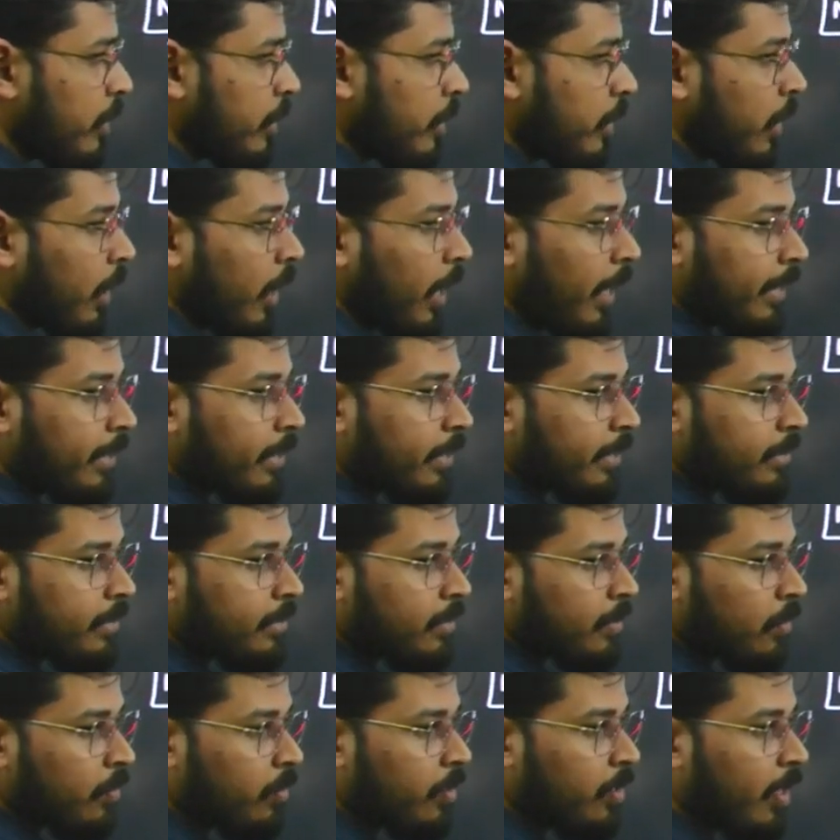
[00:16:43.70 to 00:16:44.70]
I can
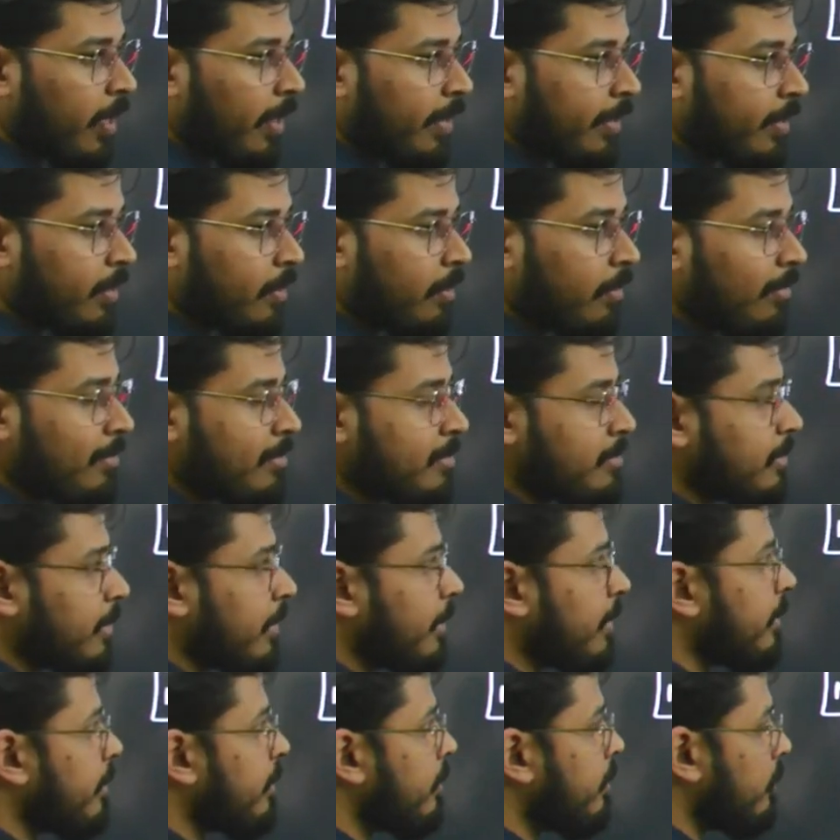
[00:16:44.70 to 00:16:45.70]
directly say
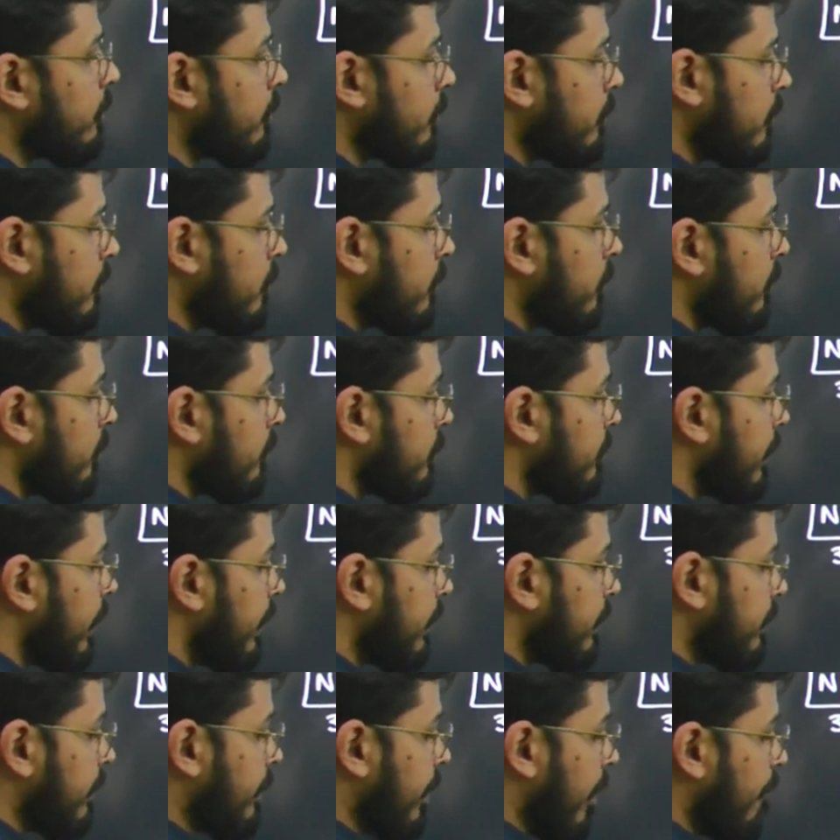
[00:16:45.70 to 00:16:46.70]
here
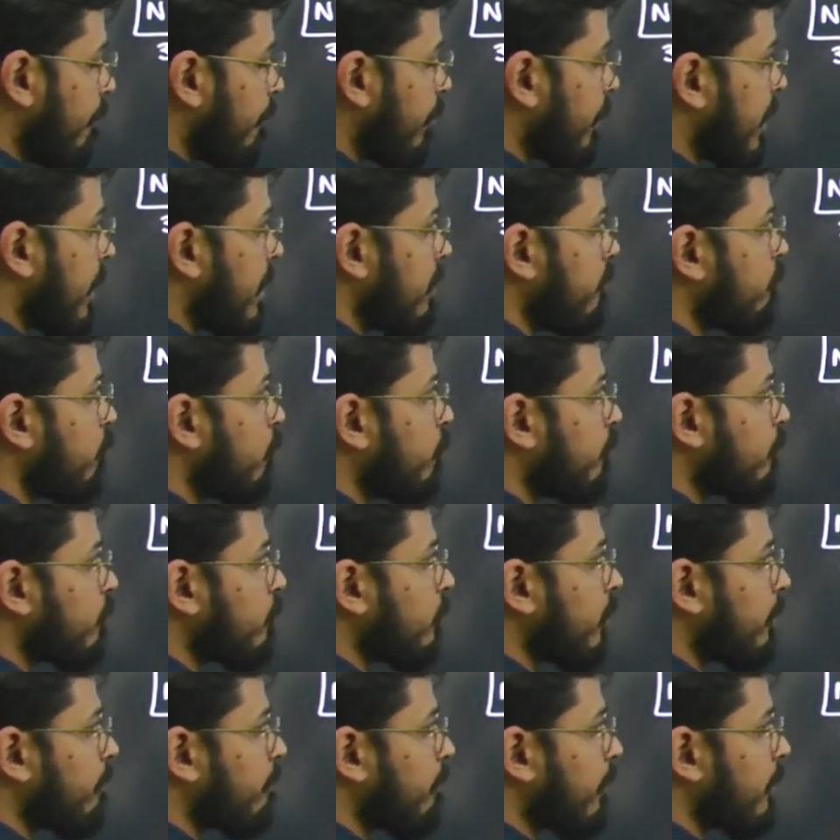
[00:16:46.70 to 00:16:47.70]
that temp can move to
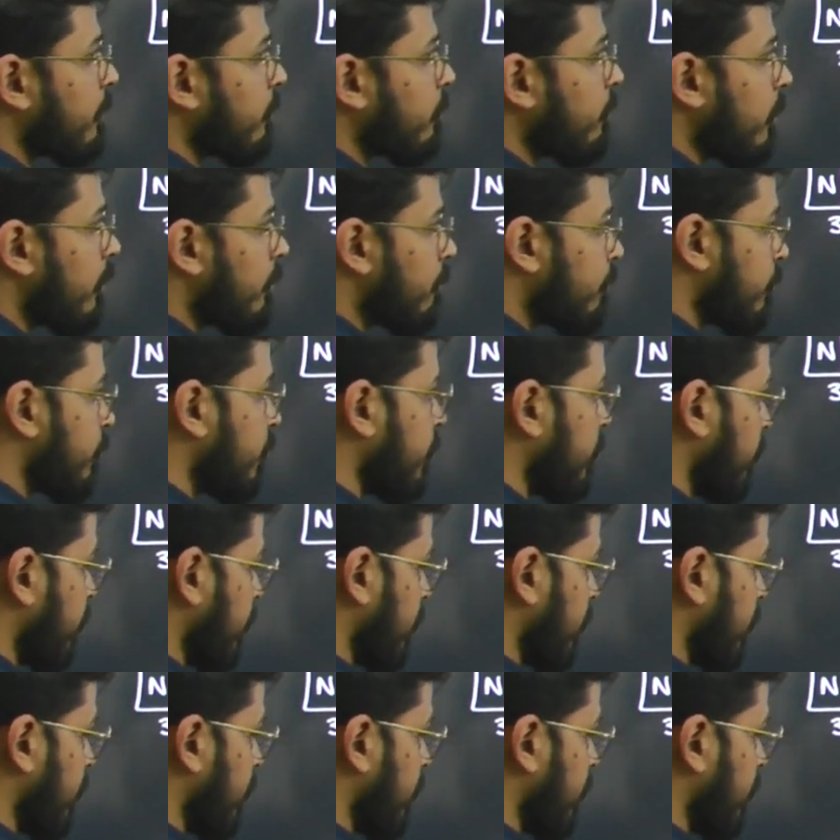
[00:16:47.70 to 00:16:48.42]
that particular position.